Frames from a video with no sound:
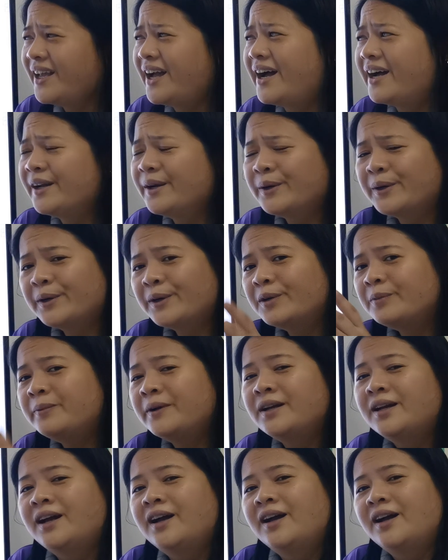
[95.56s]
I
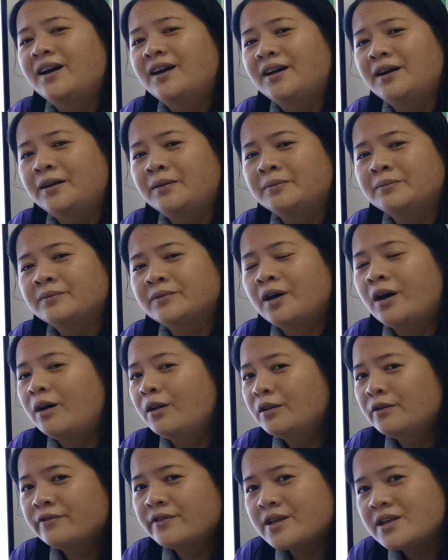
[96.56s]
hope
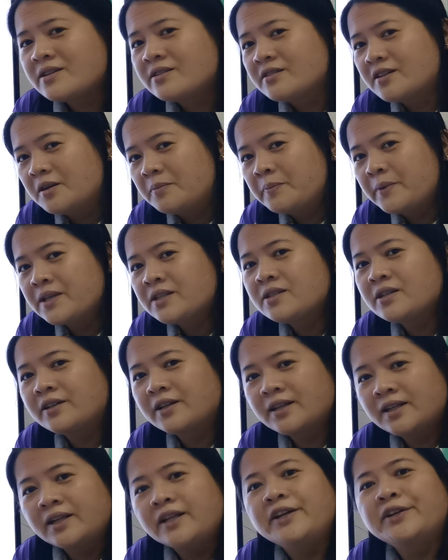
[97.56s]
all of these topics
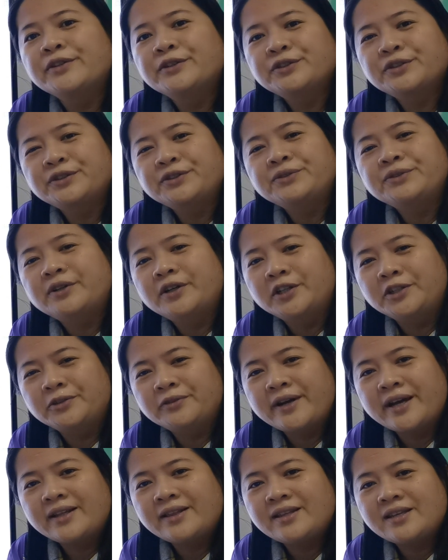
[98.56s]
are clear to you
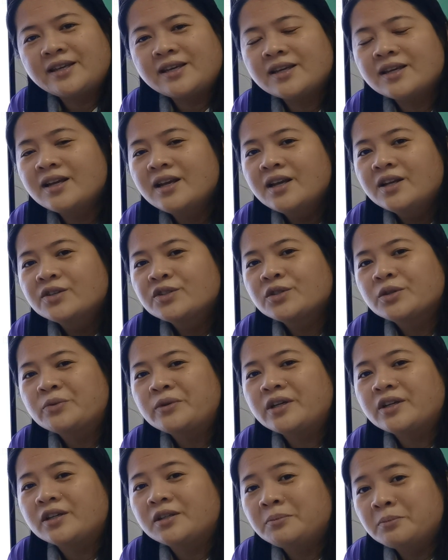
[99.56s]
already, so
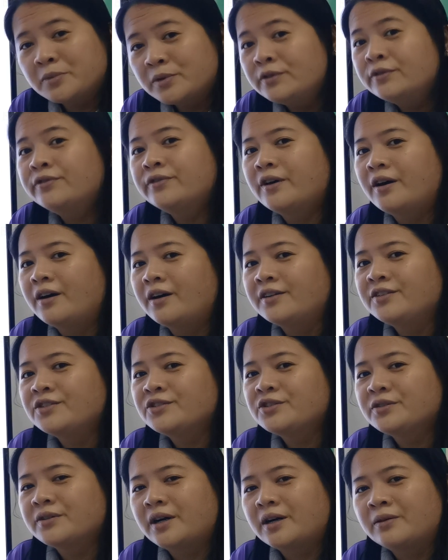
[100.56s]
we can move on
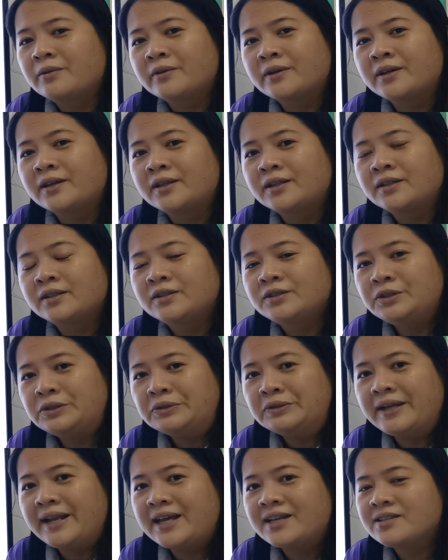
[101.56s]
to our
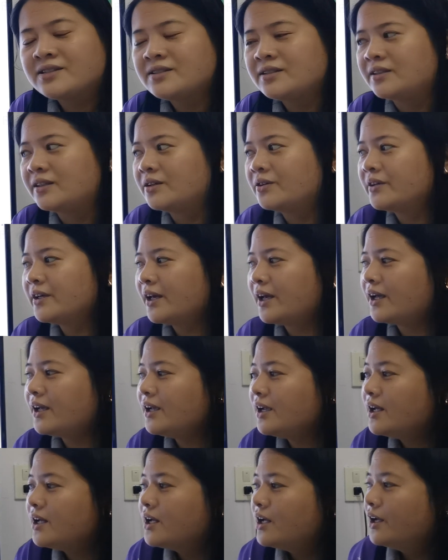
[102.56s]
new lesson.
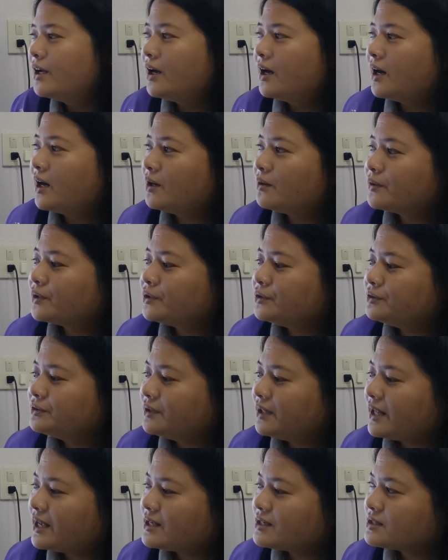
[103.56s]
Okay, our
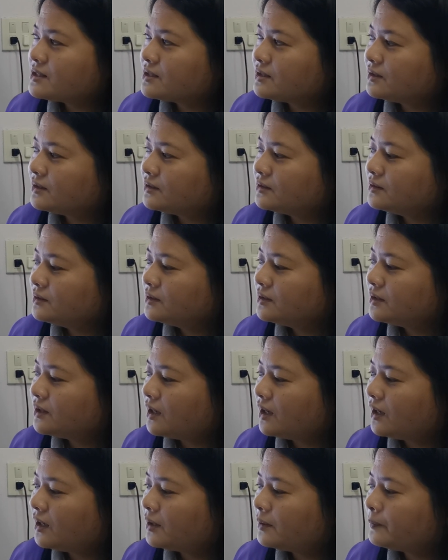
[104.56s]
new
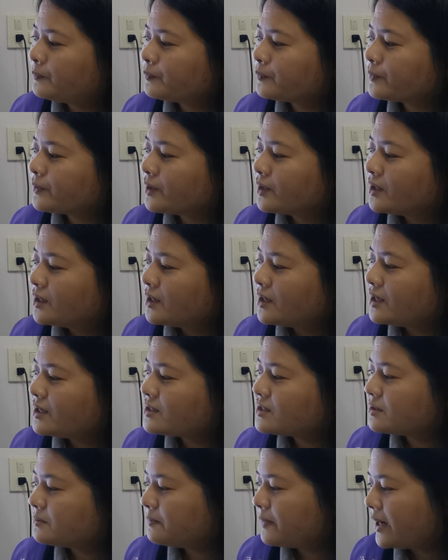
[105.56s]
lesson
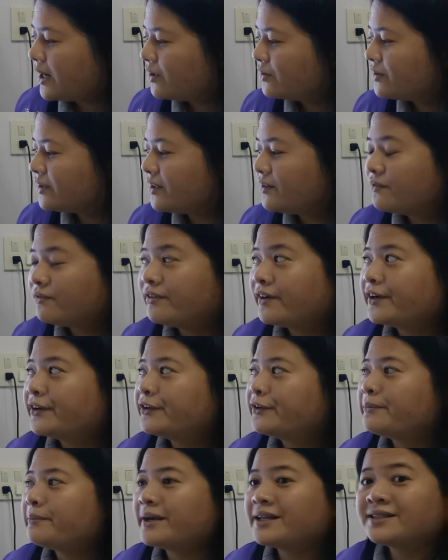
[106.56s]
is about
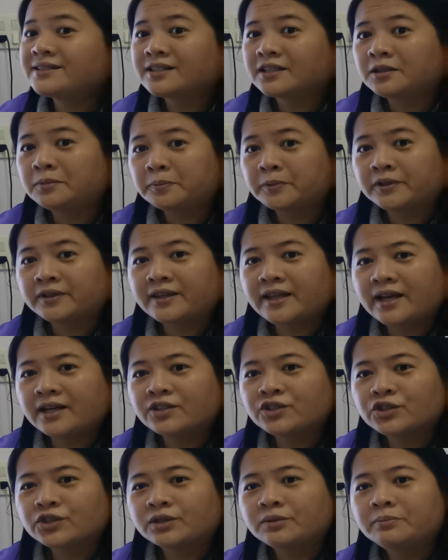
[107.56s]
environmental
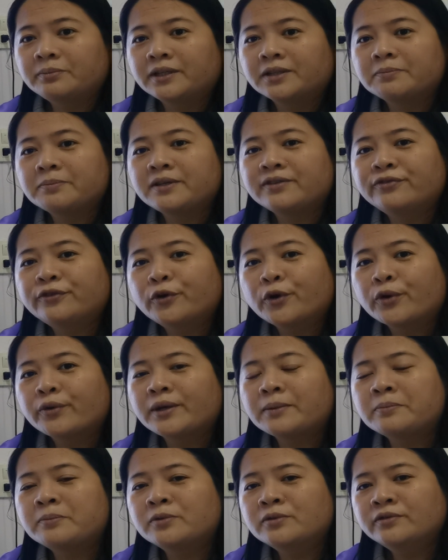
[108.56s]
protection, but before
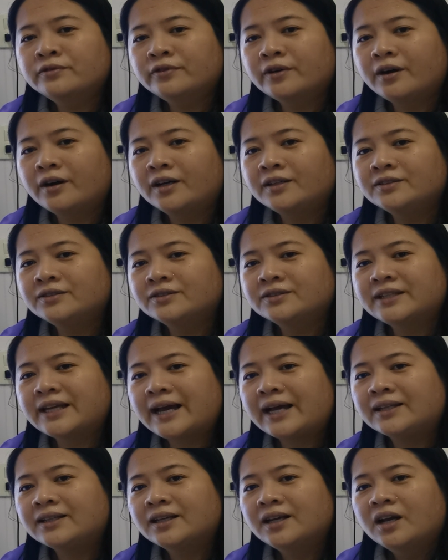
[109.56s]
we move on to
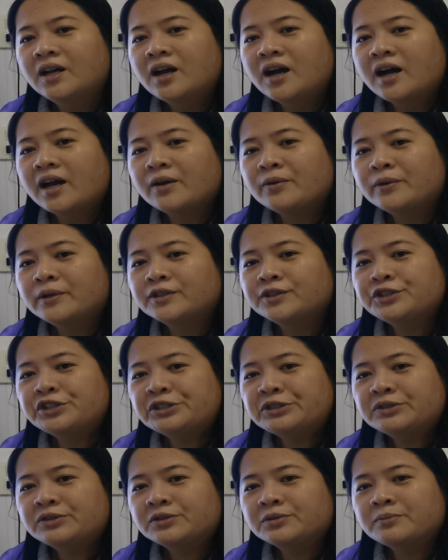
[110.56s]
that, I want
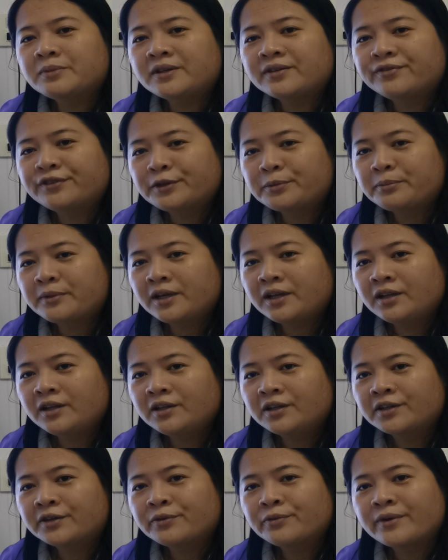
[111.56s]
you to be
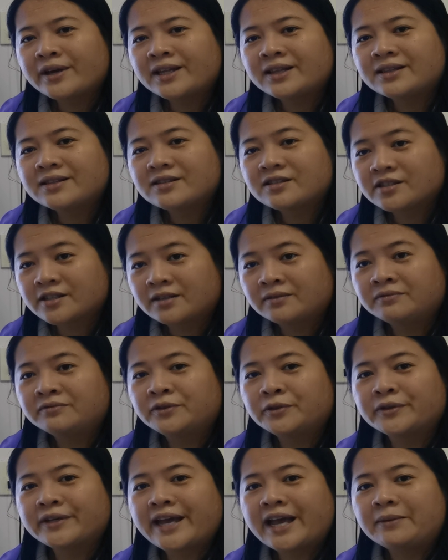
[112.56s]
familiar with some
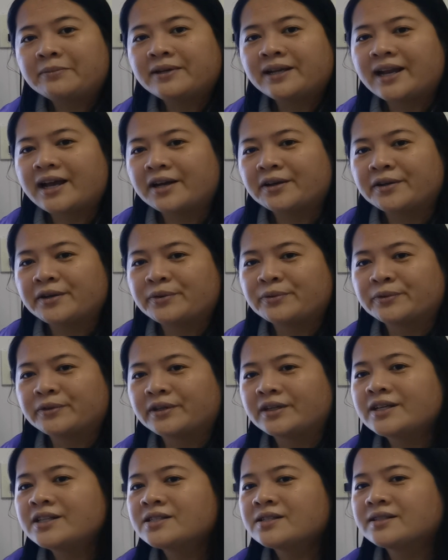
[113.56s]
vocabulary
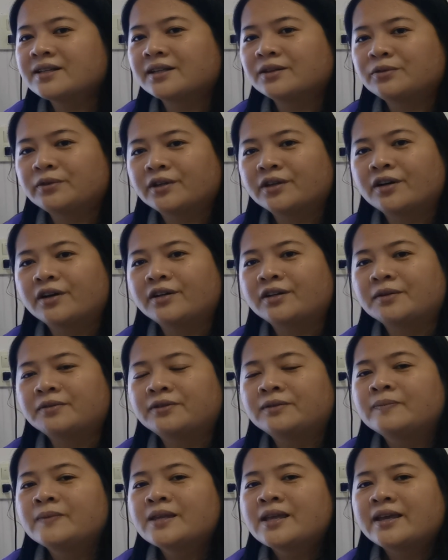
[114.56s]
words that we're going to
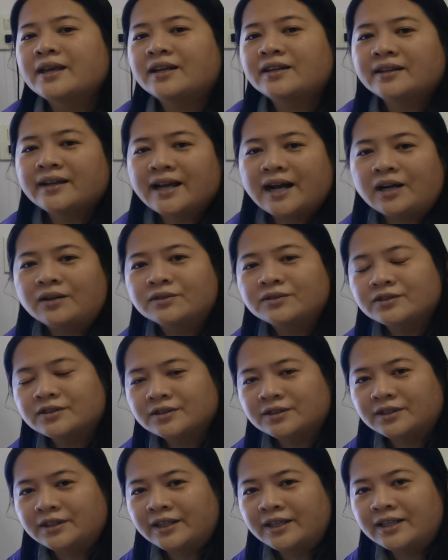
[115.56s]

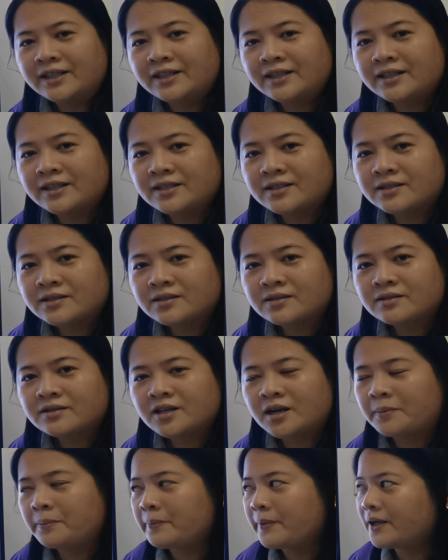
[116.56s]
encounter in this
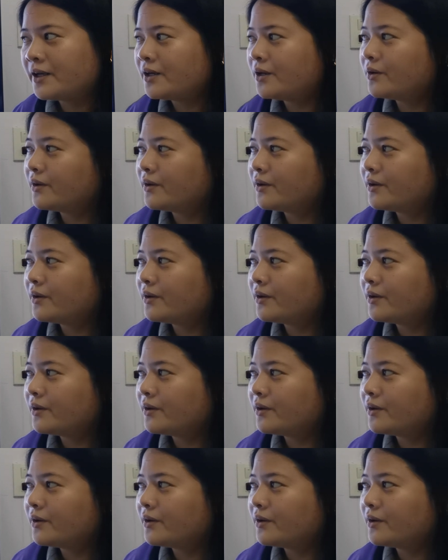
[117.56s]
topic.